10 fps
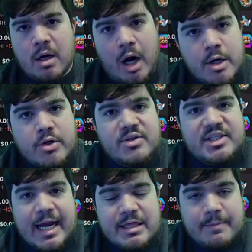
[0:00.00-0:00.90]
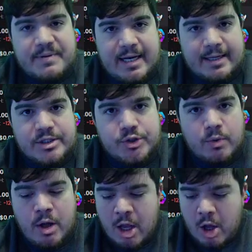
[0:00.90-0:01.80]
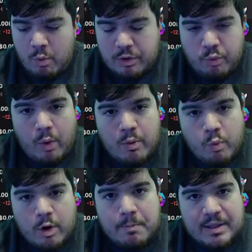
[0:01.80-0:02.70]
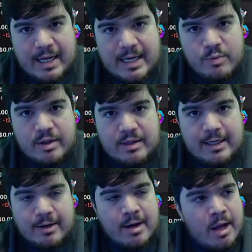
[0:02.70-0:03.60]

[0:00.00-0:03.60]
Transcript: understand the potential with what we're playing with here.